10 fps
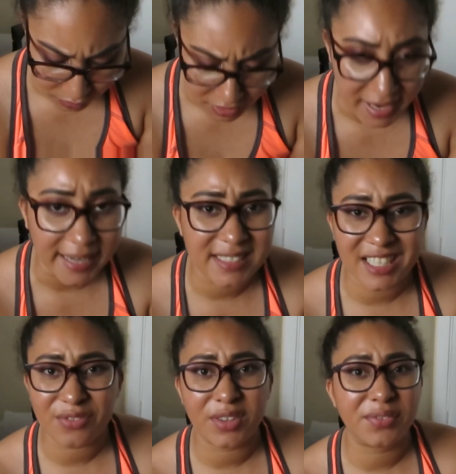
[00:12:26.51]

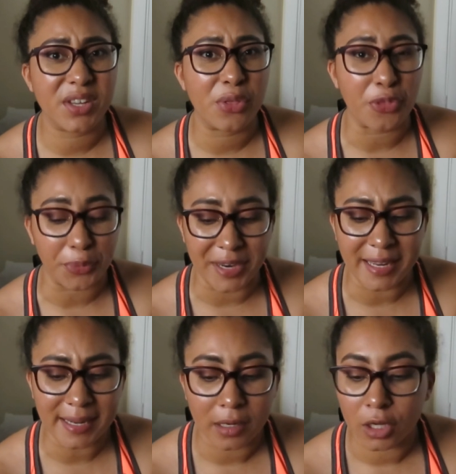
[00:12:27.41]

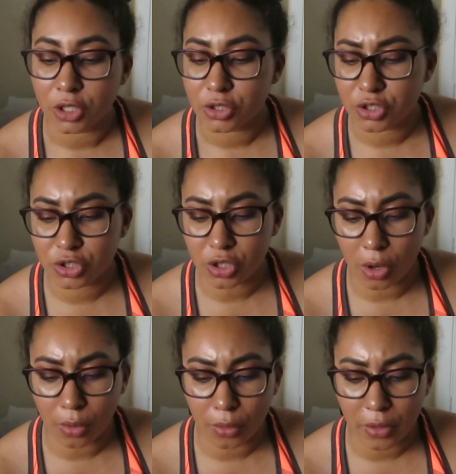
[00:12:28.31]
1953,
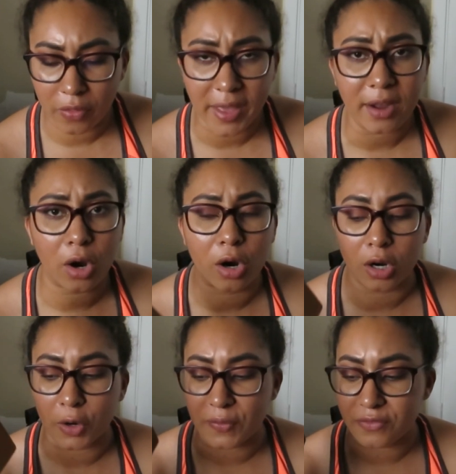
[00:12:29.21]
so they
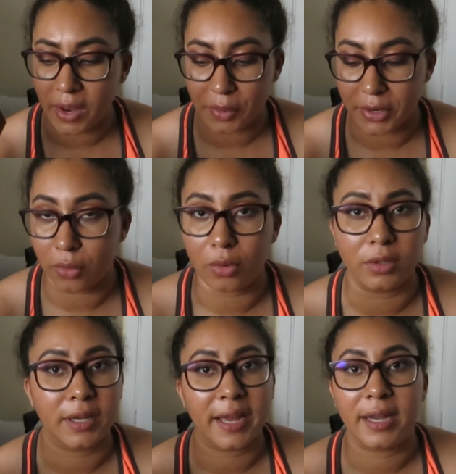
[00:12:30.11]
are very
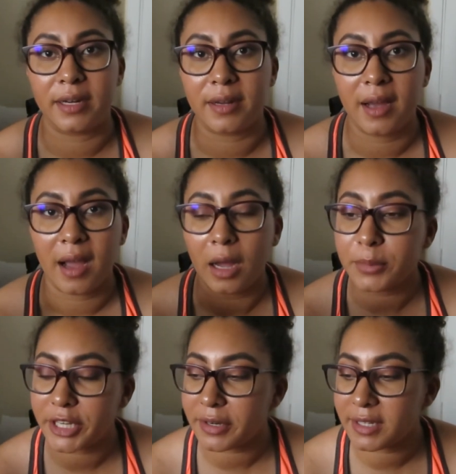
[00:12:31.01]
old, and
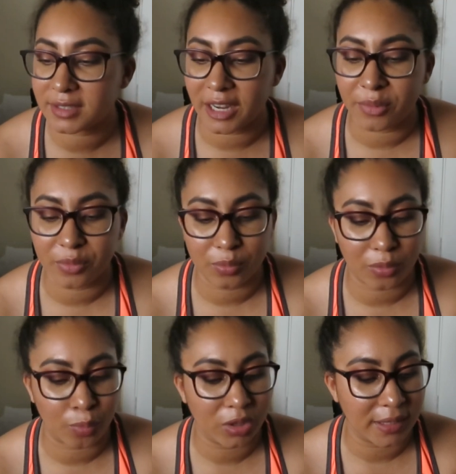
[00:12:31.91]
I'm curious. I
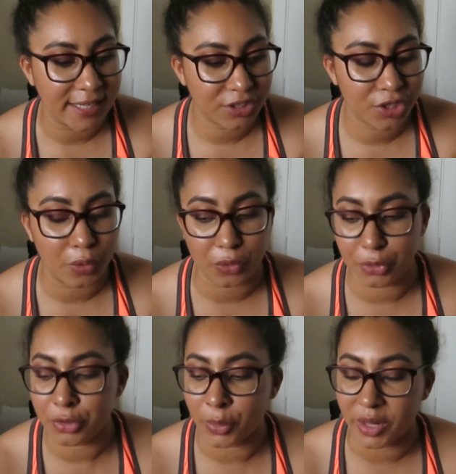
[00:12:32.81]
would like to go
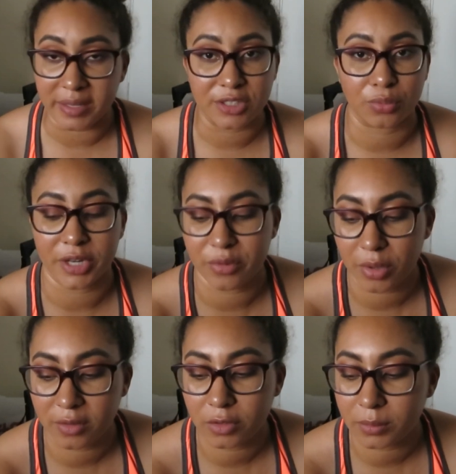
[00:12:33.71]
through and at least read
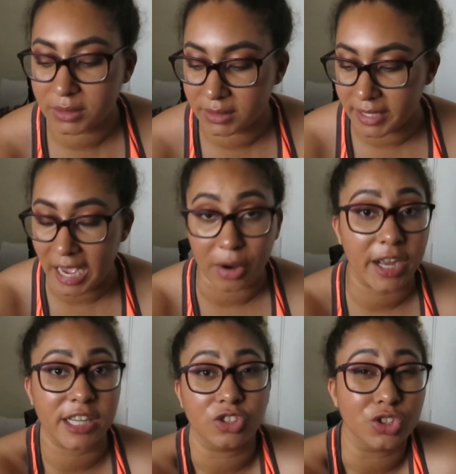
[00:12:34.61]
one of them and see how
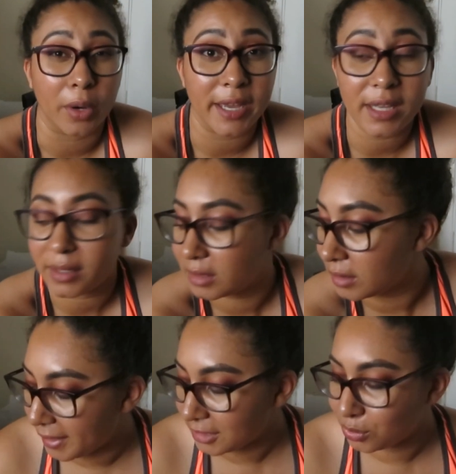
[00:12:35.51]
I enjoy it.
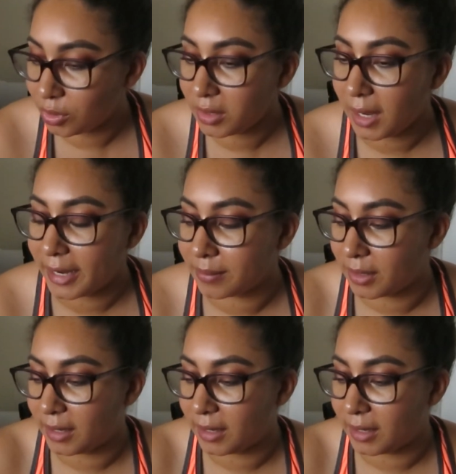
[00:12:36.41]
Next one I